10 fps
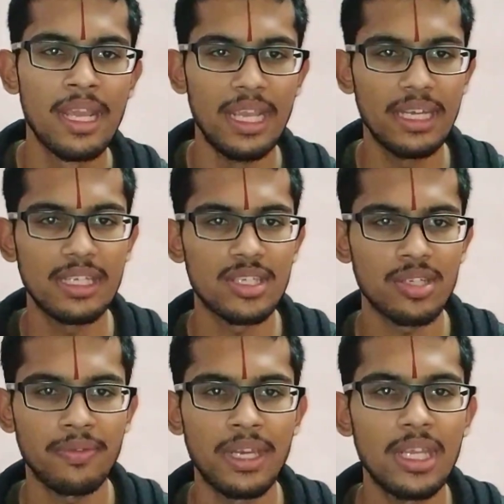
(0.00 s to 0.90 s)
In case
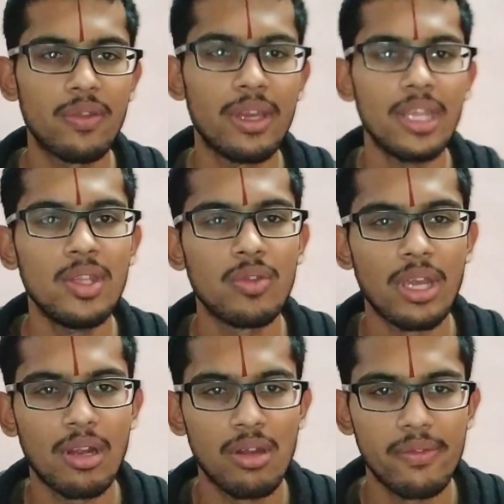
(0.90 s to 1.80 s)
of any query, you
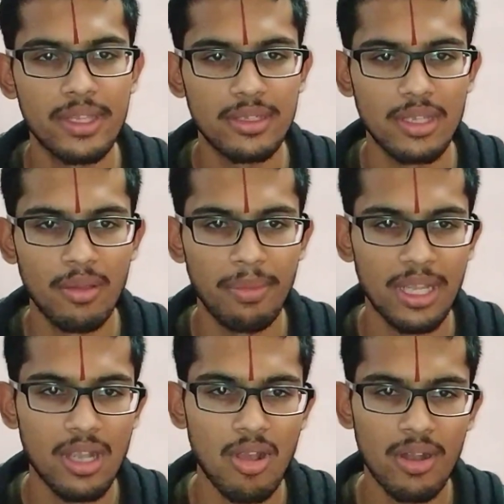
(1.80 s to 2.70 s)
can always
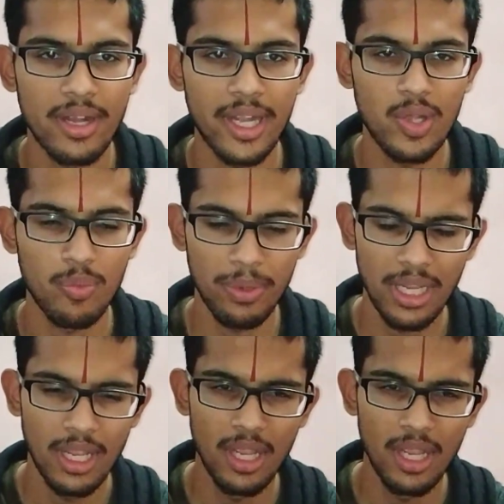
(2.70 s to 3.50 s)
make a contact to me